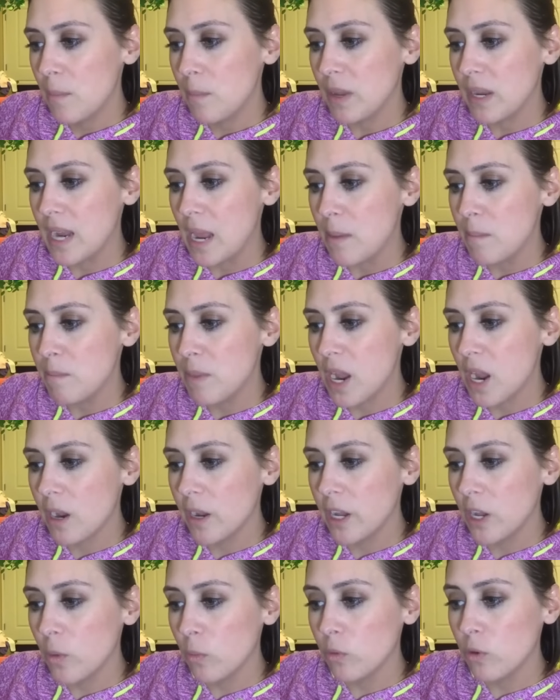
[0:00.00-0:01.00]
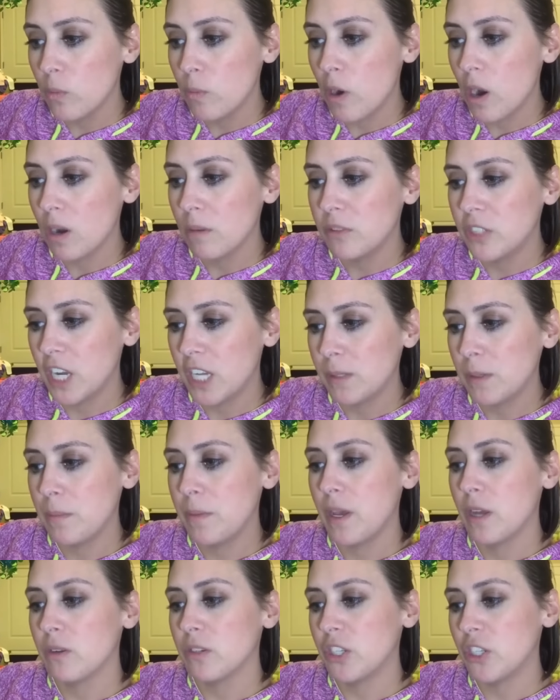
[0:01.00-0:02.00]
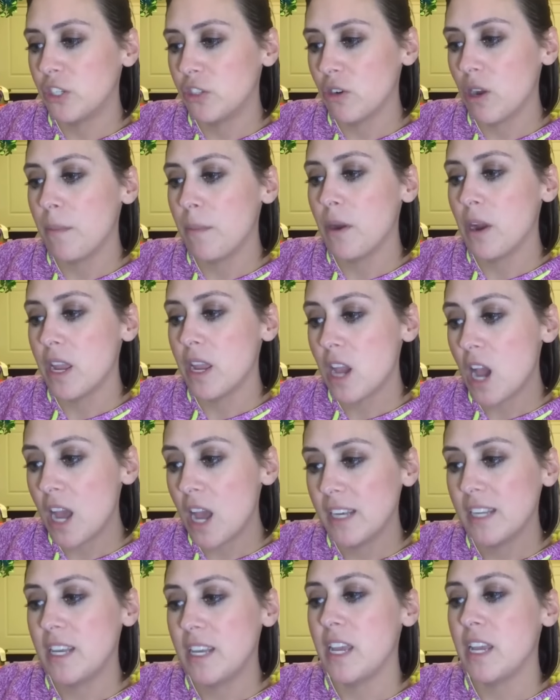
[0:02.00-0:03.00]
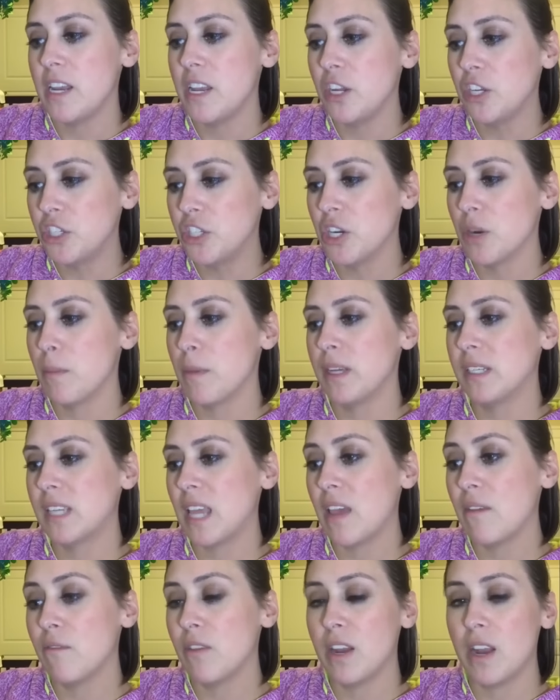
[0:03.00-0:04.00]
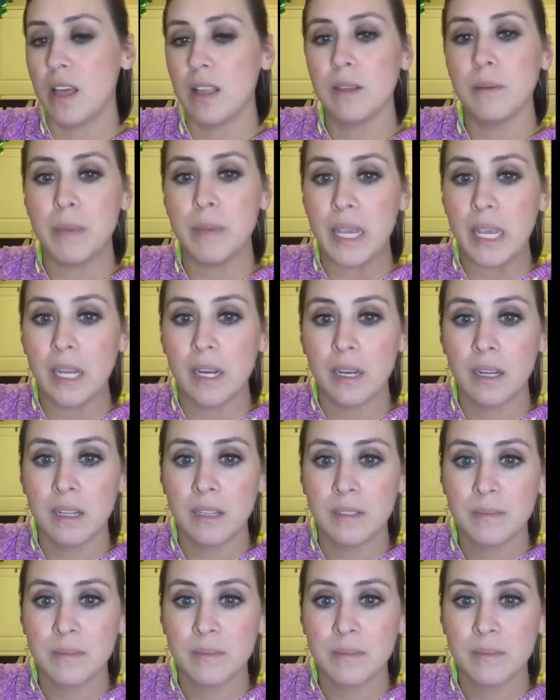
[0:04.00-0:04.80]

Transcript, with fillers: Bignay berry, rhubarb, jasmine petals, strawberry, cotton candy, sheer musk, and vanilla bean.